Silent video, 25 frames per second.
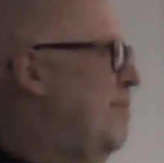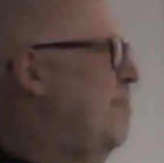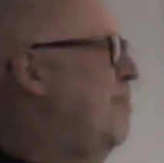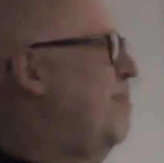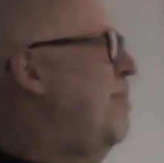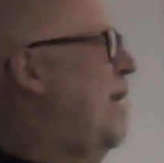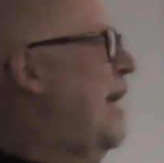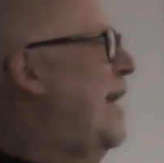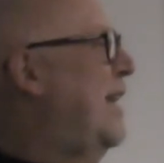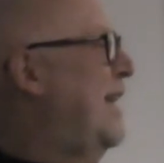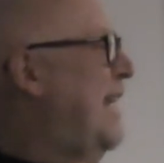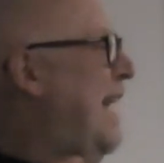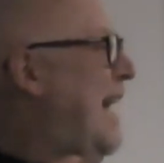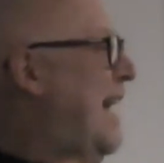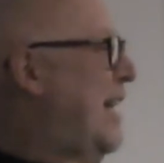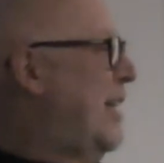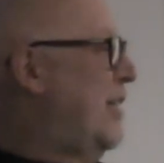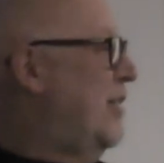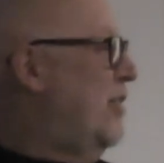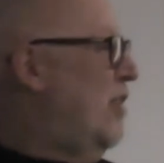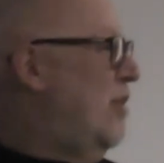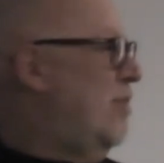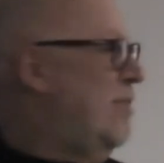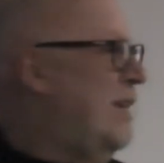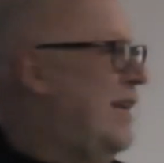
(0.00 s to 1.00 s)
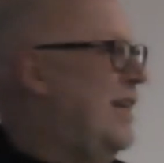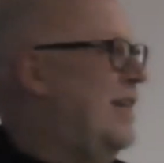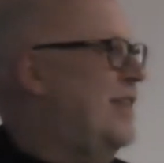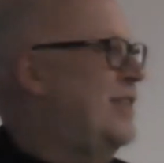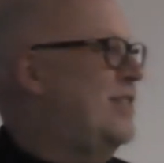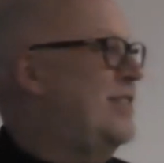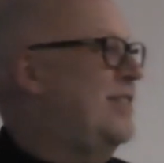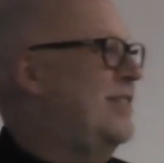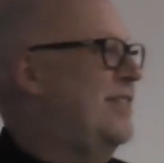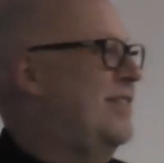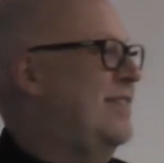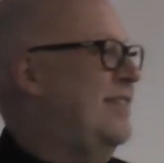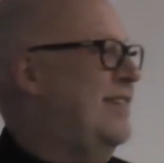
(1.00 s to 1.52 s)
by the
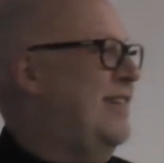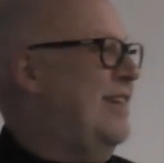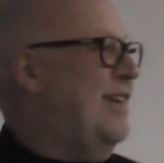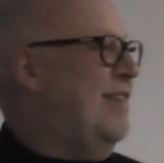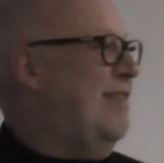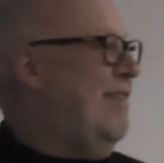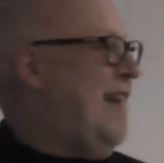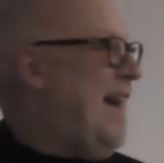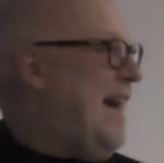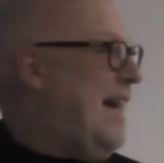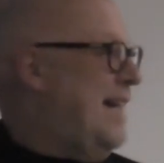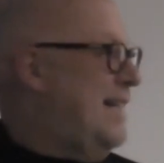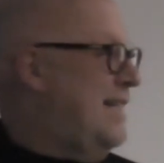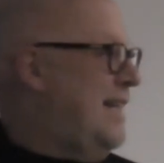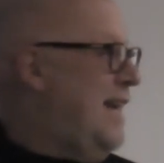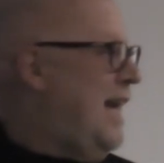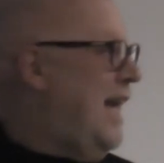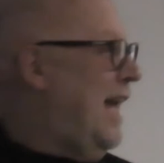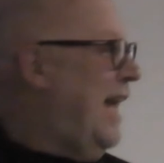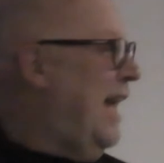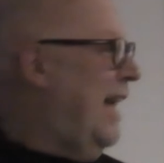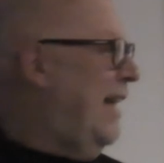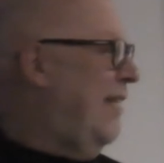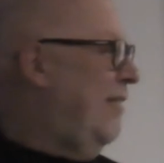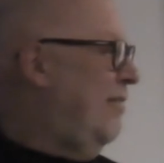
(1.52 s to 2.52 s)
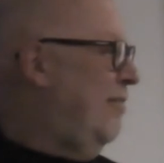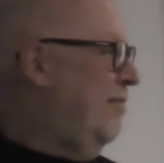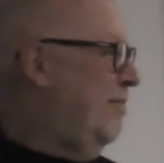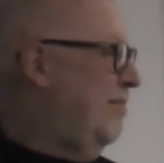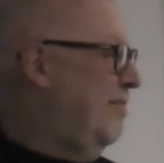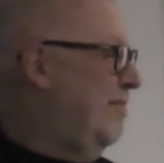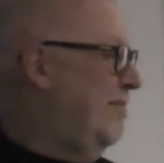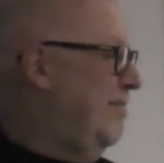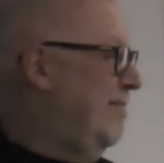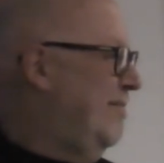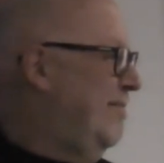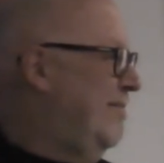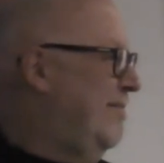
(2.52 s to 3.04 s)
economics of our day,
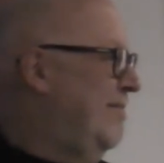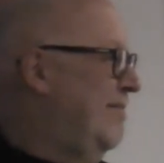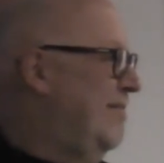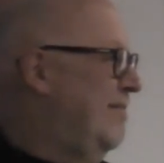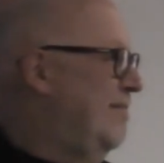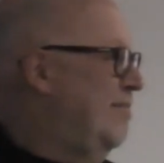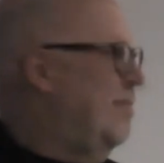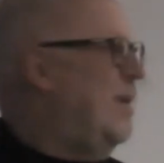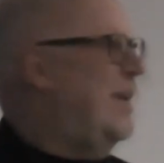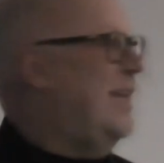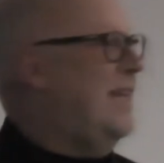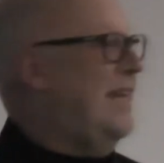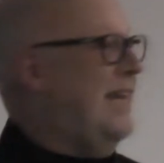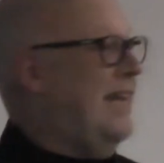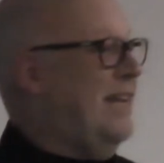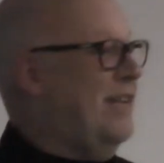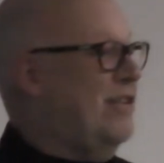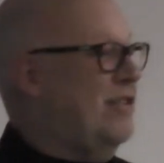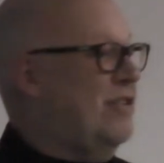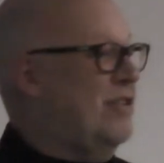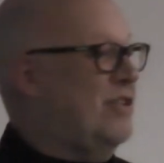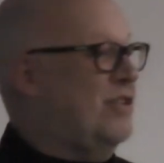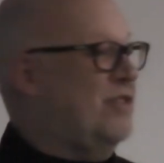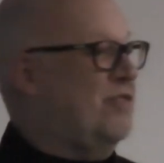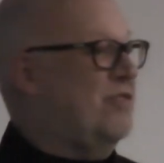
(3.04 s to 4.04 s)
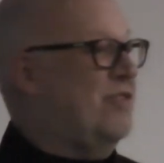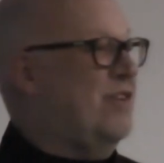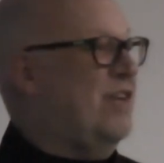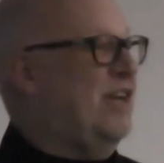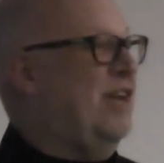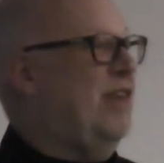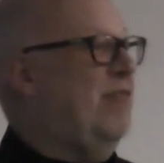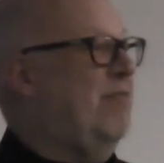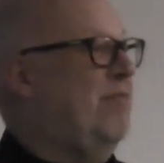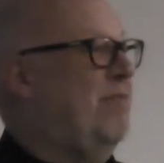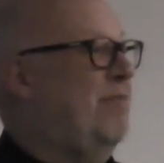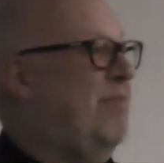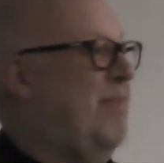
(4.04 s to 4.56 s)
by the industry,
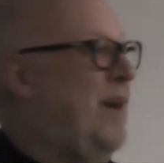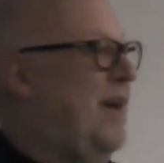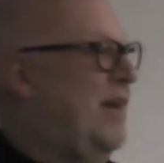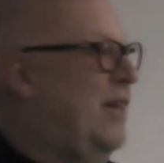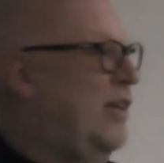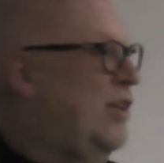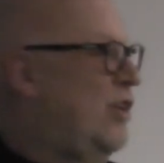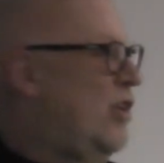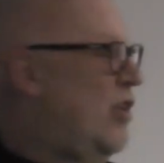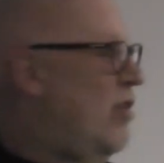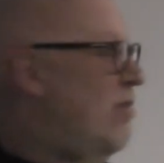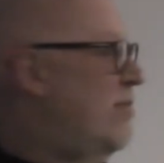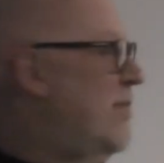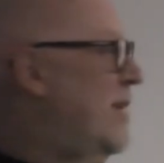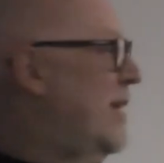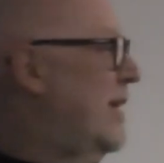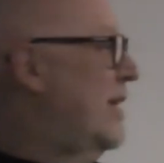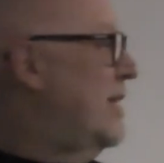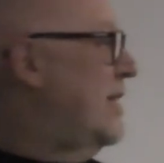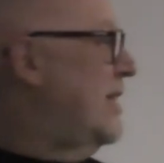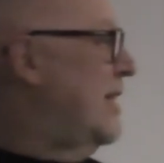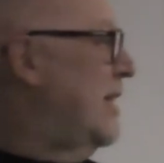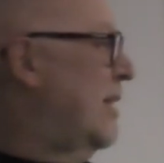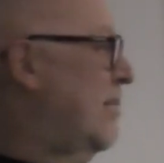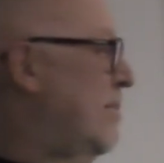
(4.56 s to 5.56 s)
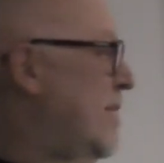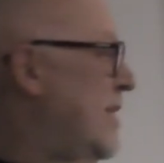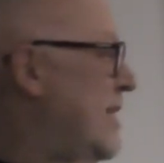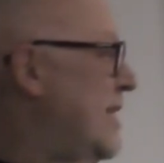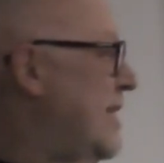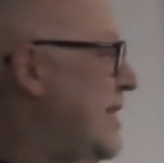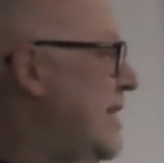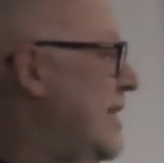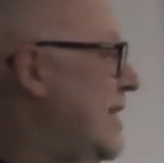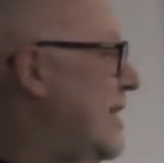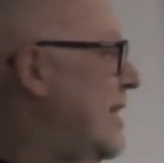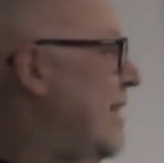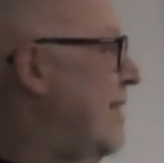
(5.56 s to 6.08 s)
by the commerce and
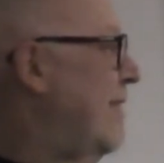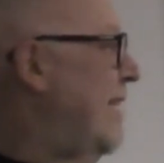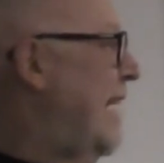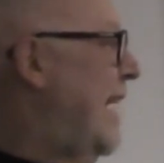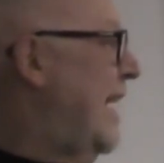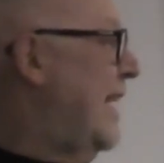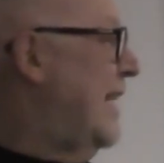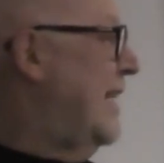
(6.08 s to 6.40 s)
business of our